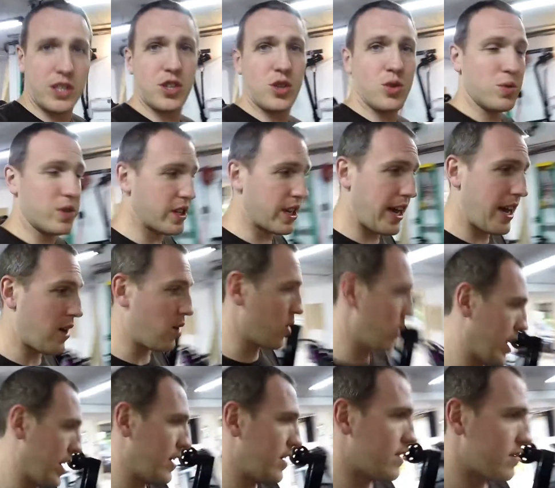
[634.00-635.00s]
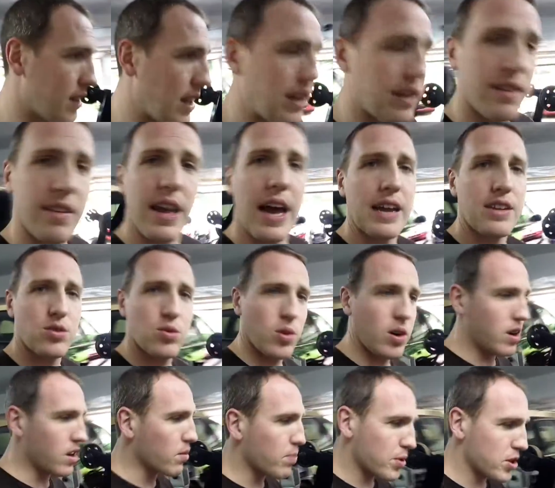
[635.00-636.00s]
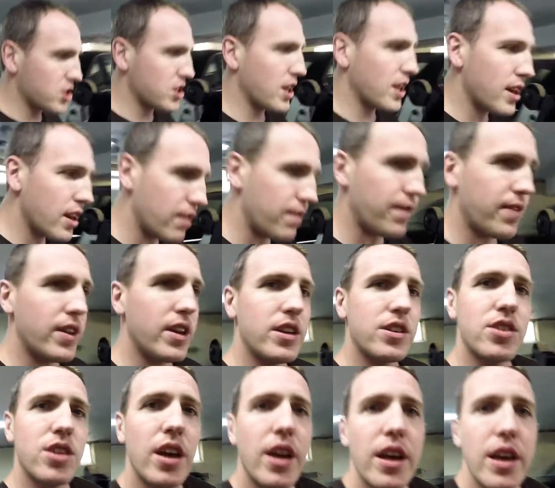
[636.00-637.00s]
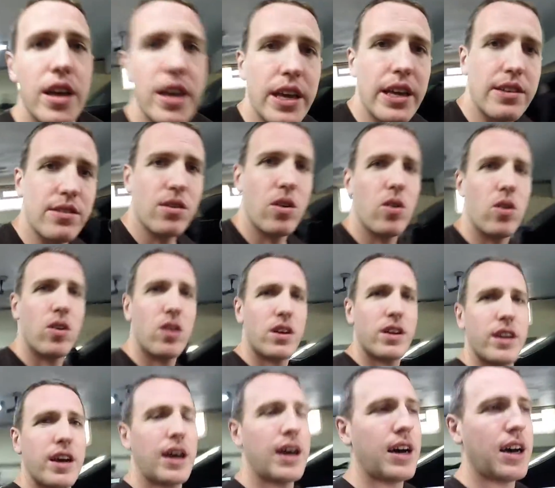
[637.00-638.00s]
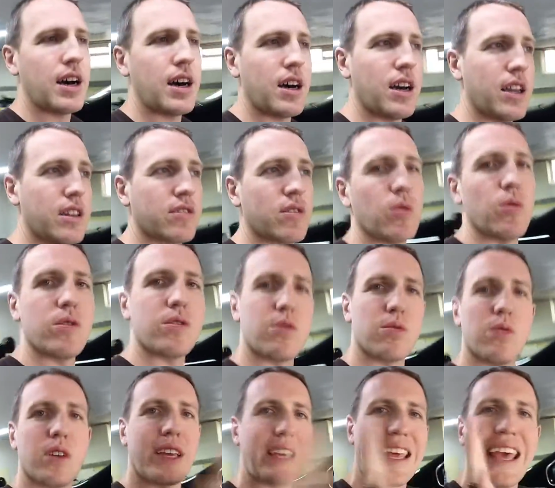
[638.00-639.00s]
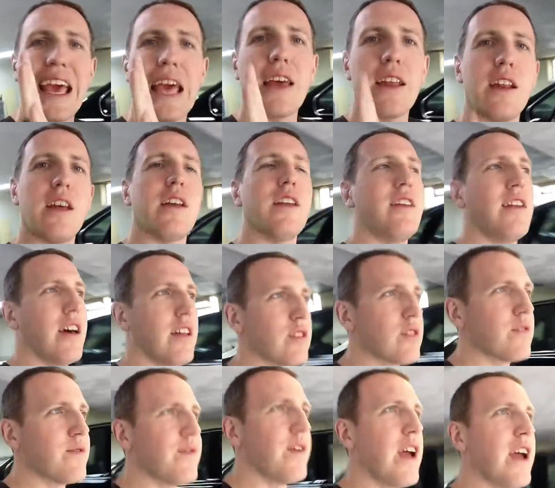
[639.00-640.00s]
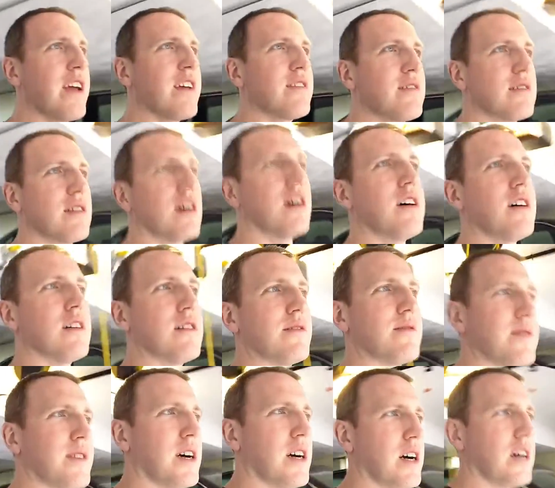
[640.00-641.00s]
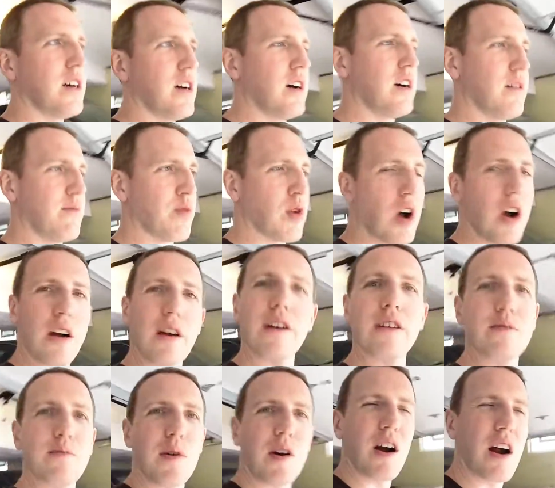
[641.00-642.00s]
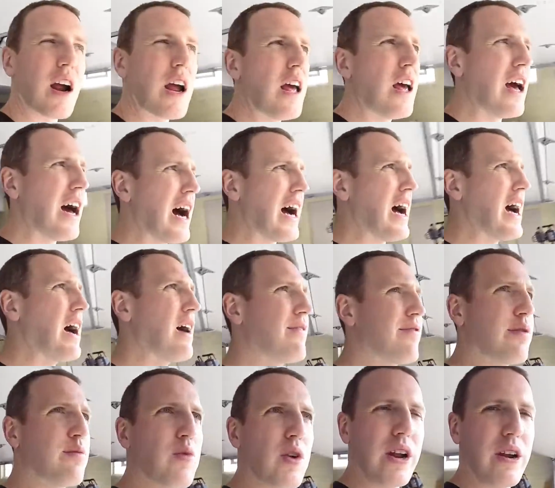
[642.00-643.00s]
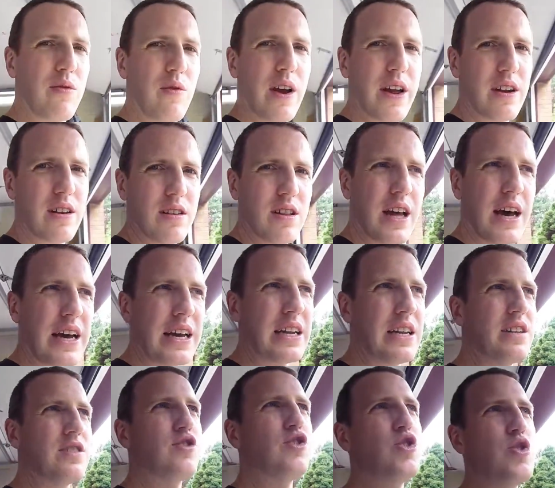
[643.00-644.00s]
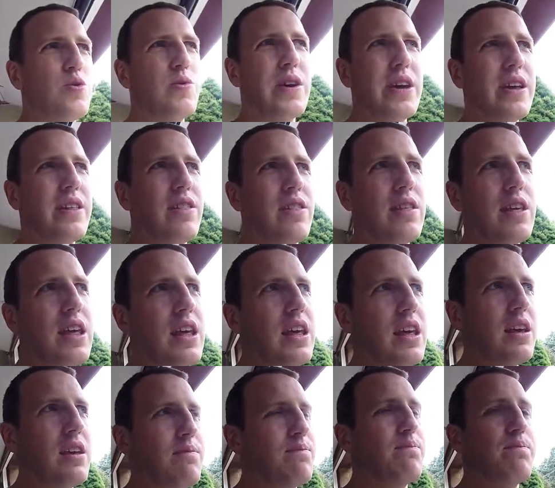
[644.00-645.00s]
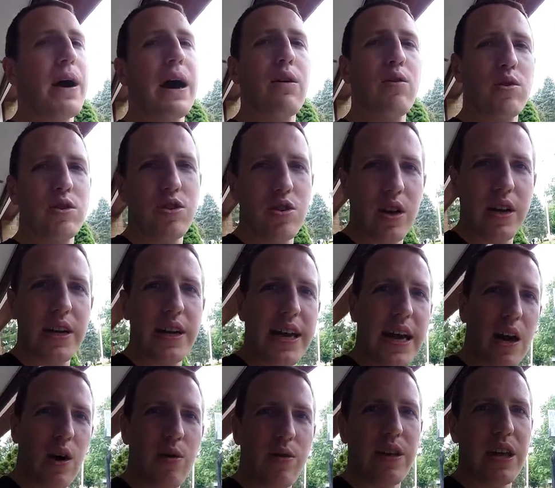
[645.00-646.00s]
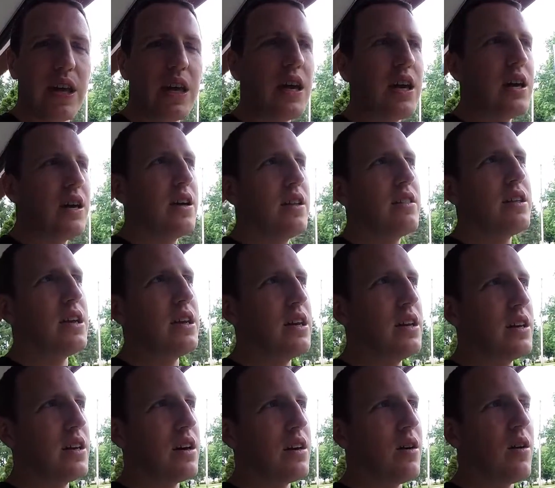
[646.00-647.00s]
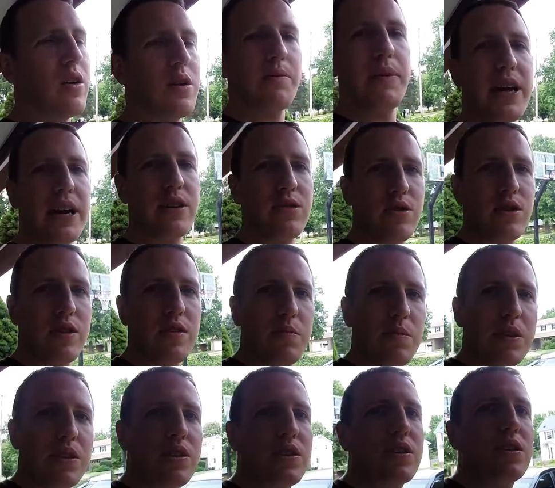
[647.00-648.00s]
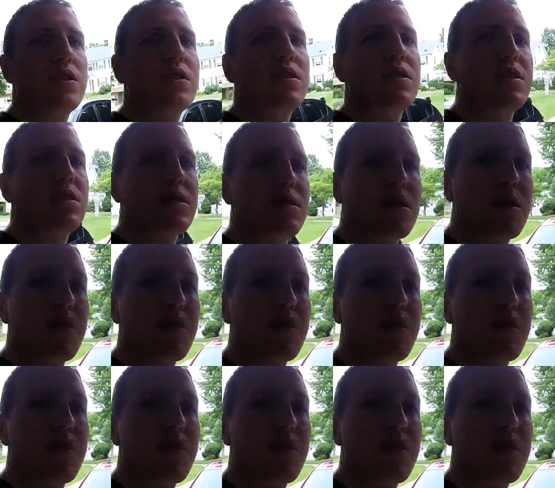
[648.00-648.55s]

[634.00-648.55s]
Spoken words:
it's doing now is it got to 100%. It finished. It's on. It's going through again another phase of a progress bar. From what I read online, it's doing the powertrain now, the automatic transmission